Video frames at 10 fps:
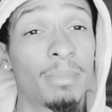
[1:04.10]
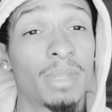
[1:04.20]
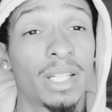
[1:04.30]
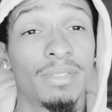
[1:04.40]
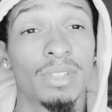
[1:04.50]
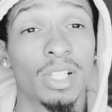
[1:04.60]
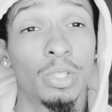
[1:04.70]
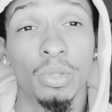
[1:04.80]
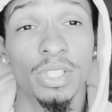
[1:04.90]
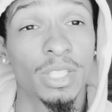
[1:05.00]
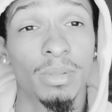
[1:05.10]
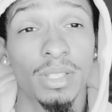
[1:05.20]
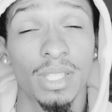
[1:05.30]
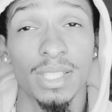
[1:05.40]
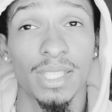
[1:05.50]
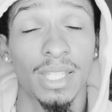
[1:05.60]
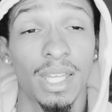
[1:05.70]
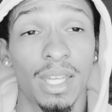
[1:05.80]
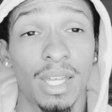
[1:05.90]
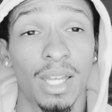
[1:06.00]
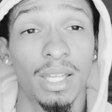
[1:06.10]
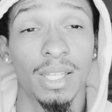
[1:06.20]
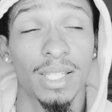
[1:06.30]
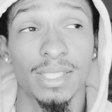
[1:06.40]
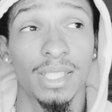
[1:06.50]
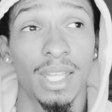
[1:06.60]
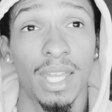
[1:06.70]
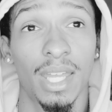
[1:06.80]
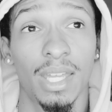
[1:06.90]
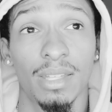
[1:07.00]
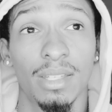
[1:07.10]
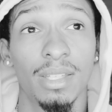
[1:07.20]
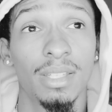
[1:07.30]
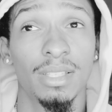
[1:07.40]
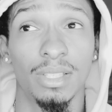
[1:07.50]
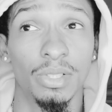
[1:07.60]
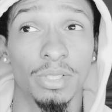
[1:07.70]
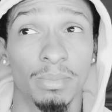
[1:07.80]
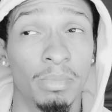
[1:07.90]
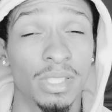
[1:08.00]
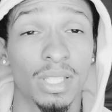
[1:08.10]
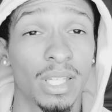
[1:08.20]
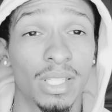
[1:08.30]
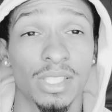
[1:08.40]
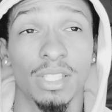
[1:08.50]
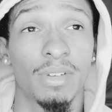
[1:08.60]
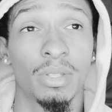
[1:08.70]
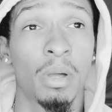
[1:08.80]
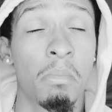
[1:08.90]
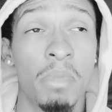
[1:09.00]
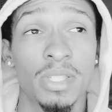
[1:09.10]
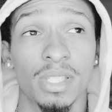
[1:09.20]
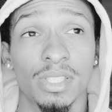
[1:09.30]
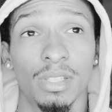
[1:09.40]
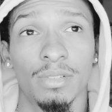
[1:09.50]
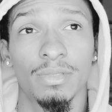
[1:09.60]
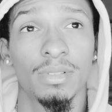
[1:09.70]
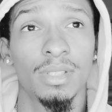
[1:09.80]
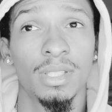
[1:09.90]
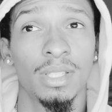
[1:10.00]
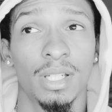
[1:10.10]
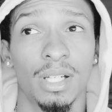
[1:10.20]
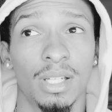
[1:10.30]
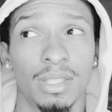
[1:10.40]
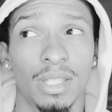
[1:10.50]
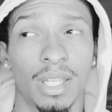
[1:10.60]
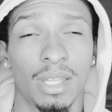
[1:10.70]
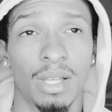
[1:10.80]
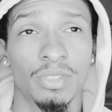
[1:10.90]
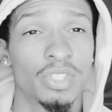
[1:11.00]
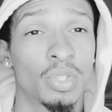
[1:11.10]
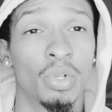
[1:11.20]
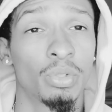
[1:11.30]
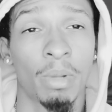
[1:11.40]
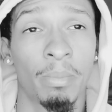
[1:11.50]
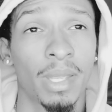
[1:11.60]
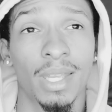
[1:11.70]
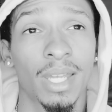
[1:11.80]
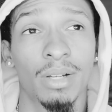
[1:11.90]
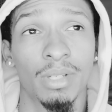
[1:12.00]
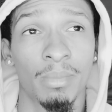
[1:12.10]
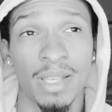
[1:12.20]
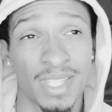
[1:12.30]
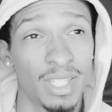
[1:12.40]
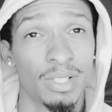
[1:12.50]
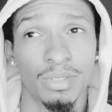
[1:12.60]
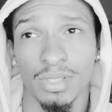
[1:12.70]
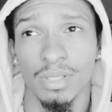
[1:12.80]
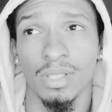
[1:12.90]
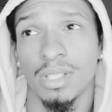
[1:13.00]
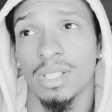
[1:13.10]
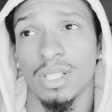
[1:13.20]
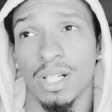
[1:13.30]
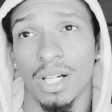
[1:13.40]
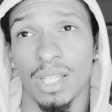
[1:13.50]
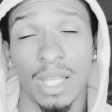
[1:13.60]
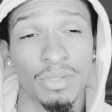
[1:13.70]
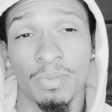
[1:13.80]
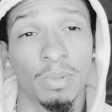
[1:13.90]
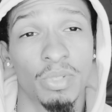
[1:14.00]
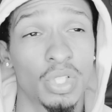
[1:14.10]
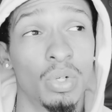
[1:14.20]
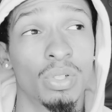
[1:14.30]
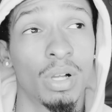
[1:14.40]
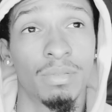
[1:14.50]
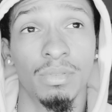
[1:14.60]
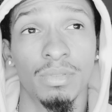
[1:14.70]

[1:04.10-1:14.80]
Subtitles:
I'm not even including some of the things that I like I said, had little miscellaneous stuff. I know I'm missing stuff that I was just going through my bank account and my Zells. That was pretty much going off.